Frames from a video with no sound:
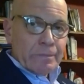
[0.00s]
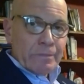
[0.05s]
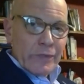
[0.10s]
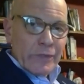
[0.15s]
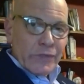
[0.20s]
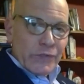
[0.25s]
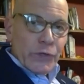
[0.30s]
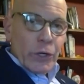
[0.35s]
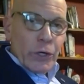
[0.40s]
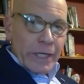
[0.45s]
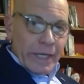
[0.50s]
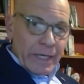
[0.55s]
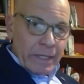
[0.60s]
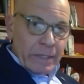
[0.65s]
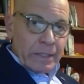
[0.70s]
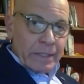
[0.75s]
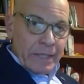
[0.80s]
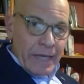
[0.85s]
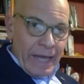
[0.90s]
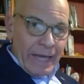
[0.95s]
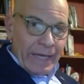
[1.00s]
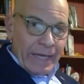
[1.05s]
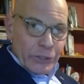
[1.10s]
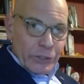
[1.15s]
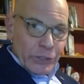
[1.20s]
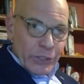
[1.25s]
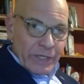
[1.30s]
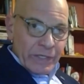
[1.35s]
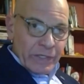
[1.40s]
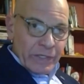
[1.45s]
starting
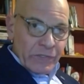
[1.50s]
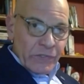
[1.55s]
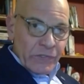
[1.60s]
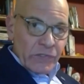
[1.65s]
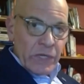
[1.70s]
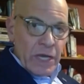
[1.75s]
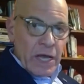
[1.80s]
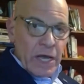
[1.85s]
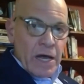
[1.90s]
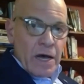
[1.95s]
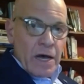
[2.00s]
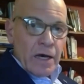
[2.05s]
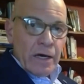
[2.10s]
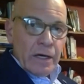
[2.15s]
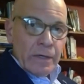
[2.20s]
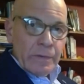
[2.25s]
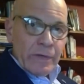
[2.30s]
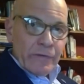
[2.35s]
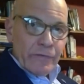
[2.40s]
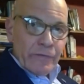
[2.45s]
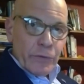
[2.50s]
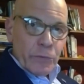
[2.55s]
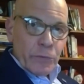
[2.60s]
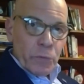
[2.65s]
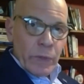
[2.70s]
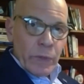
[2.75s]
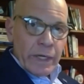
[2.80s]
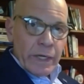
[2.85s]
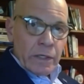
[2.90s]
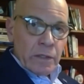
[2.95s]
ages, if you
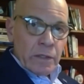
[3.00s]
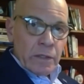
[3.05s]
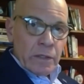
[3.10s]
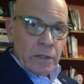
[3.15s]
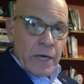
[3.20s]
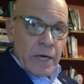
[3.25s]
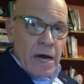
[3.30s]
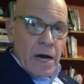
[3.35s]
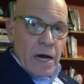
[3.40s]
will.